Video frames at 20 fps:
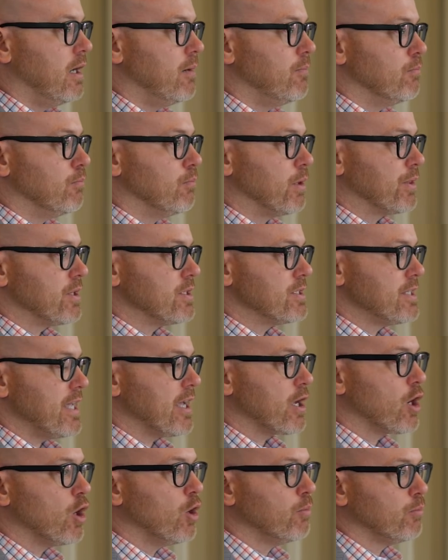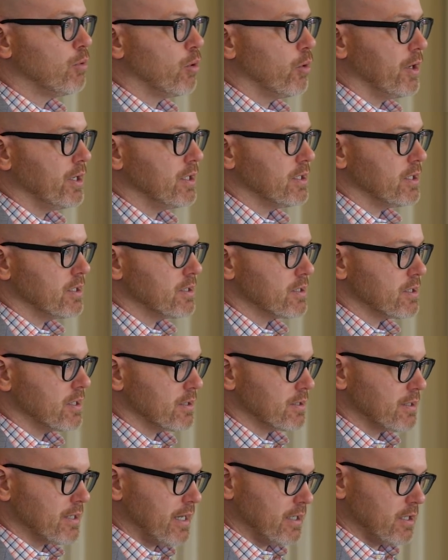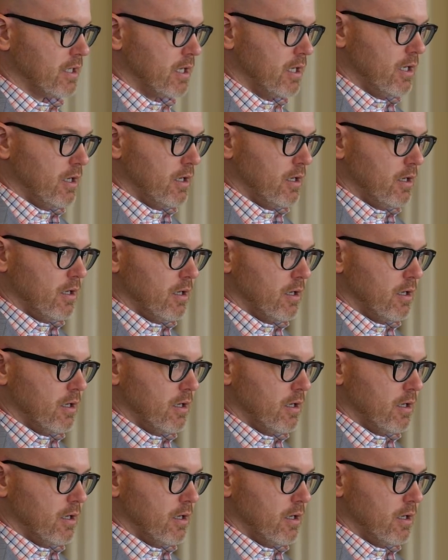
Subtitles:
But the take-home point is that